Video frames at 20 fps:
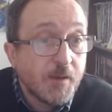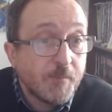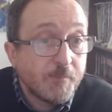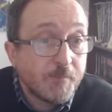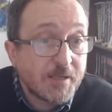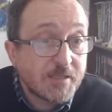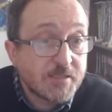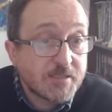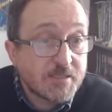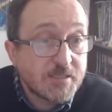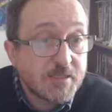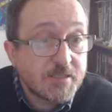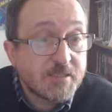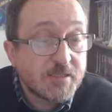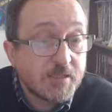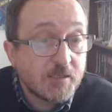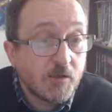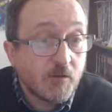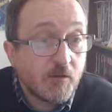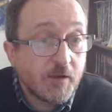Man
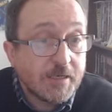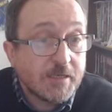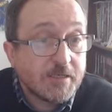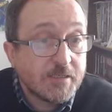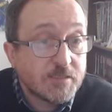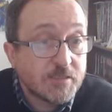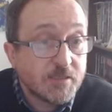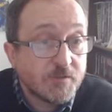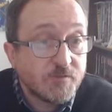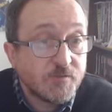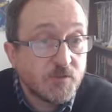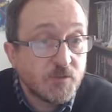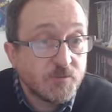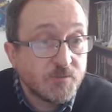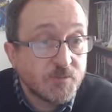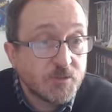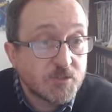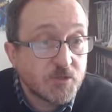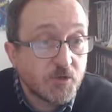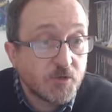City likely to have Fulham
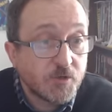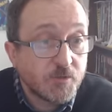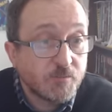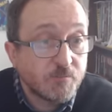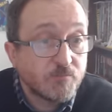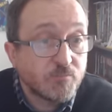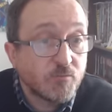and Tottenham.